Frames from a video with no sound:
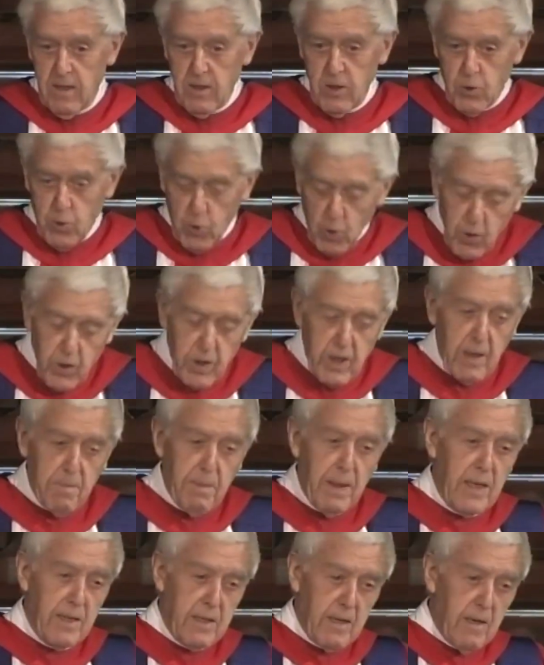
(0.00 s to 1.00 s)
talking
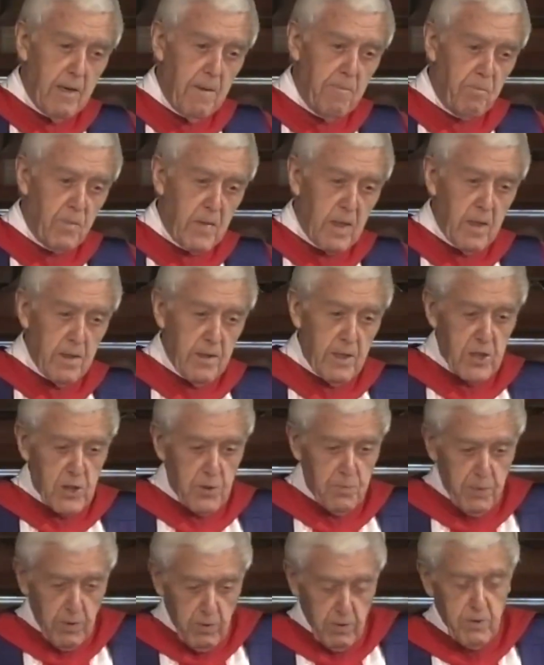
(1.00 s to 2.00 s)
about the
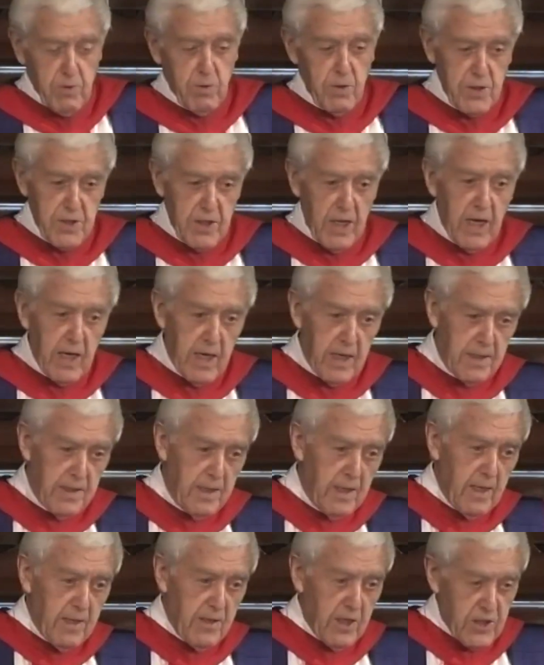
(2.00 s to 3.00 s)
spiritual side,
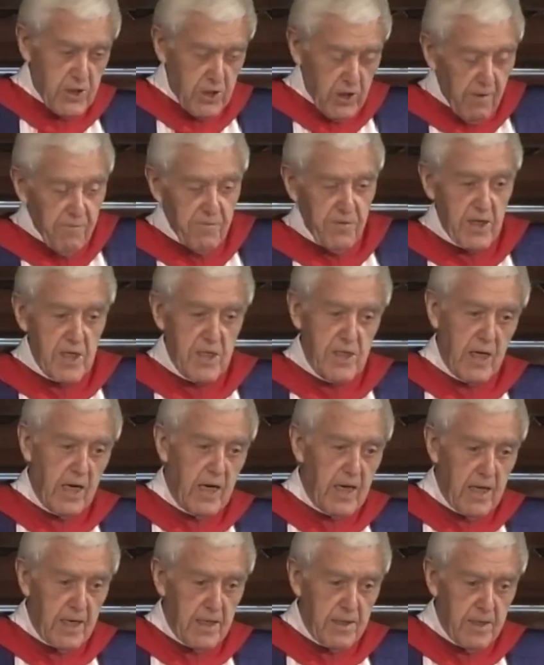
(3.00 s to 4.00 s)
the softer
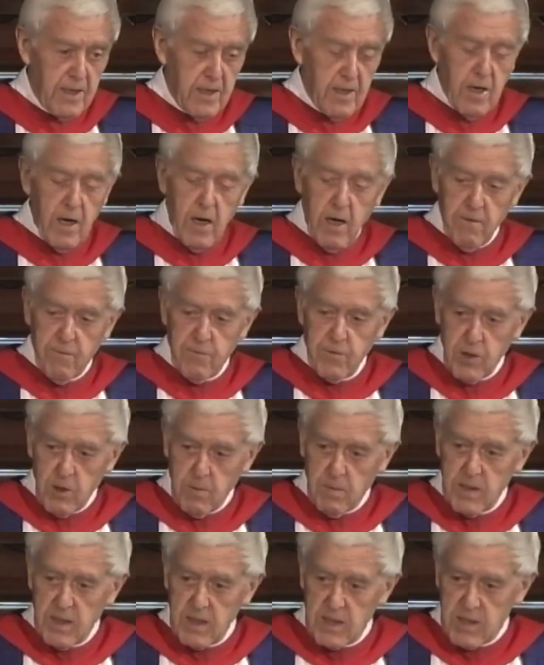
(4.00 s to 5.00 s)
side of
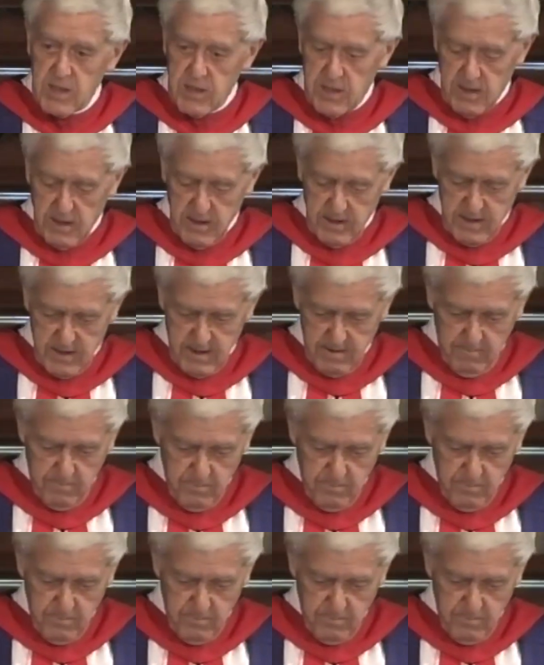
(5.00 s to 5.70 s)
human existence.